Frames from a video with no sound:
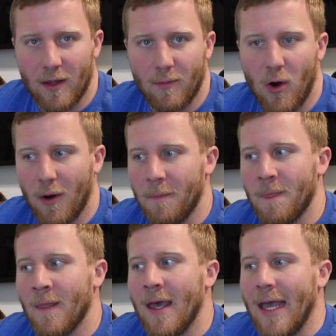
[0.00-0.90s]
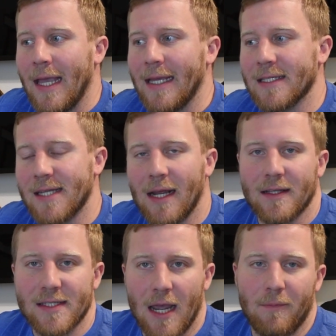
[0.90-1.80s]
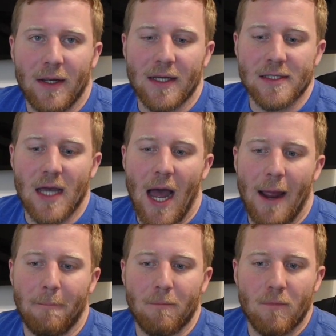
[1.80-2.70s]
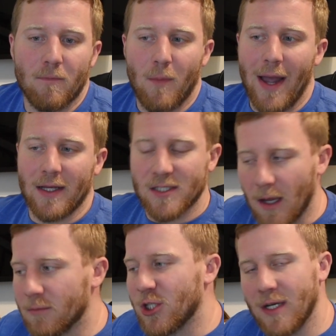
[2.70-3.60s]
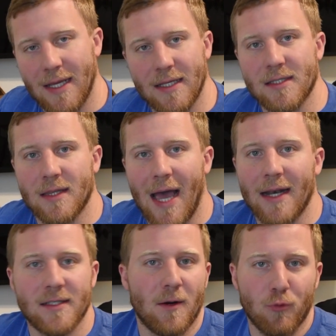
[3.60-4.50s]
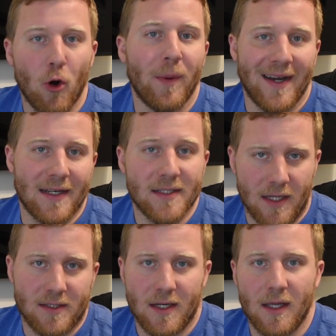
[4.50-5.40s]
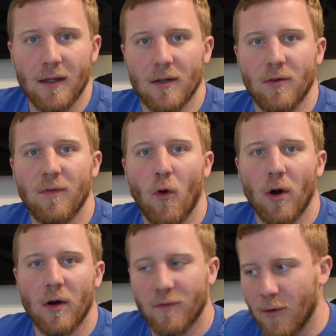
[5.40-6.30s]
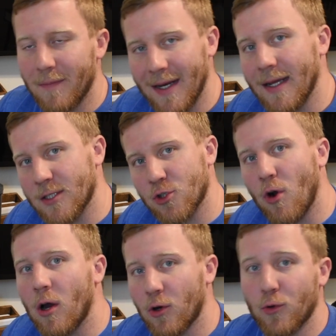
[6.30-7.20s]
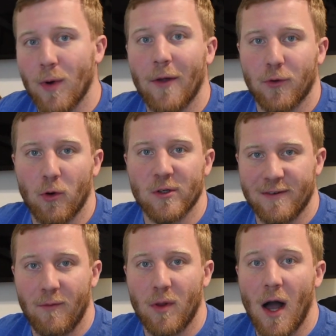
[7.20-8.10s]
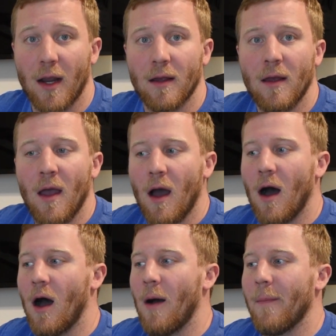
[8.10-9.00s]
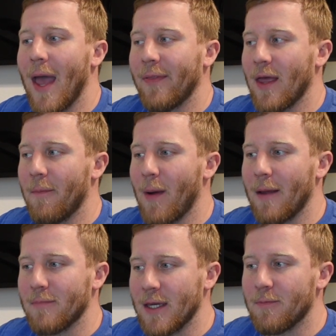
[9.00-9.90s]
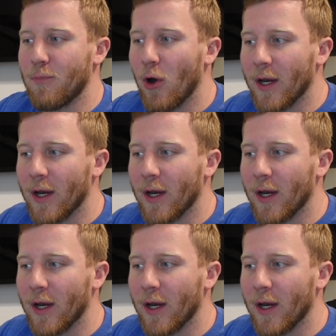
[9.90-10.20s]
on the bar. Is staying the same because my assumption is that that's an appropriate intensity for me to get stronger throughout the course of a block, and that by me